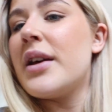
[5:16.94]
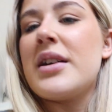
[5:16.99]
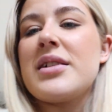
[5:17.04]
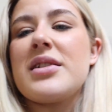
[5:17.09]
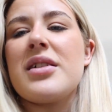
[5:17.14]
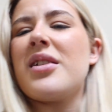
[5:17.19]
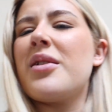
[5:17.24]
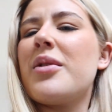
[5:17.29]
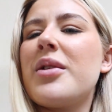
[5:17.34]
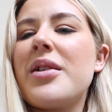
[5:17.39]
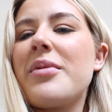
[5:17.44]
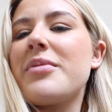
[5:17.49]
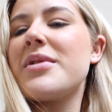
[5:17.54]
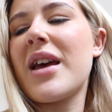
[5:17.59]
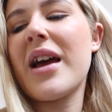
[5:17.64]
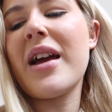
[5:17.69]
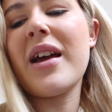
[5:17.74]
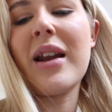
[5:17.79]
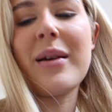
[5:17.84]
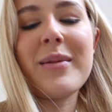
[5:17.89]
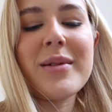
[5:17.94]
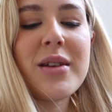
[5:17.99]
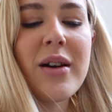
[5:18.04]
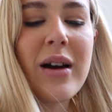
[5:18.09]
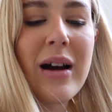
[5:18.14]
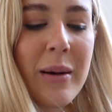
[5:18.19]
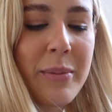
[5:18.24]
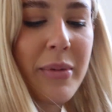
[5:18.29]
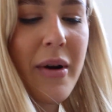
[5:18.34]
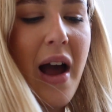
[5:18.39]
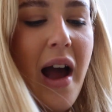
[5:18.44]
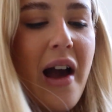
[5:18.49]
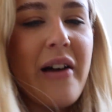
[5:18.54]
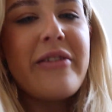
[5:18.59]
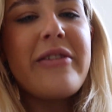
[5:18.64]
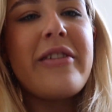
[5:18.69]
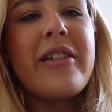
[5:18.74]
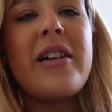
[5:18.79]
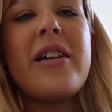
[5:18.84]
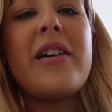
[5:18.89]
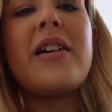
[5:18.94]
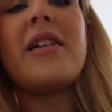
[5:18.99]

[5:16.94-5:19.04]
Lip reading: know what I'm saying. I'm so out of breath.